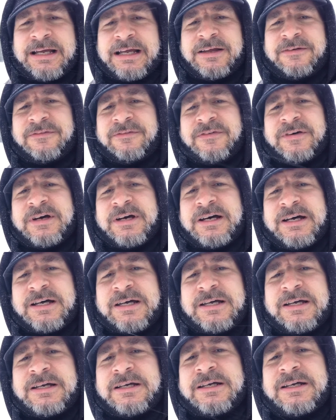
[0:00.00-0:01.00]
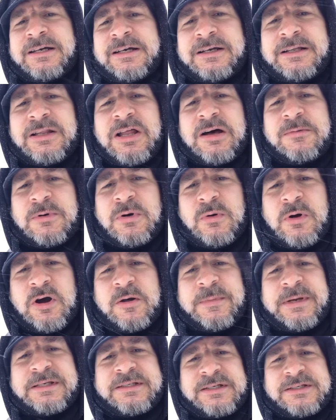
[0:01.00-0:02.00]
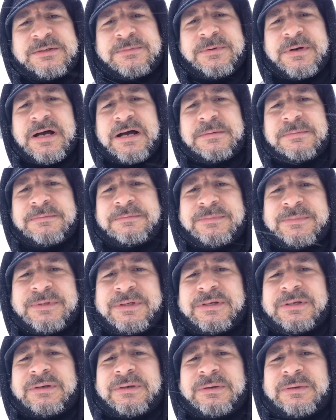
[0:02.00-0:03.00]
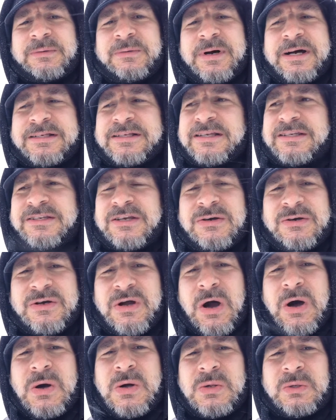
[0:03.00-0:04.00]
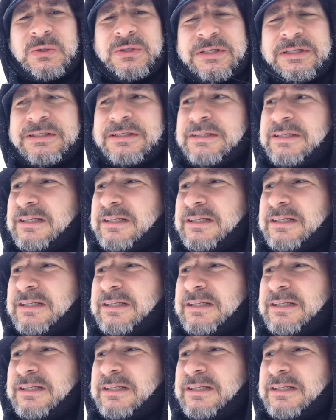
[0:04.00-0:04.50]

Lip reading: If global warming is such a problem, why is it so cold?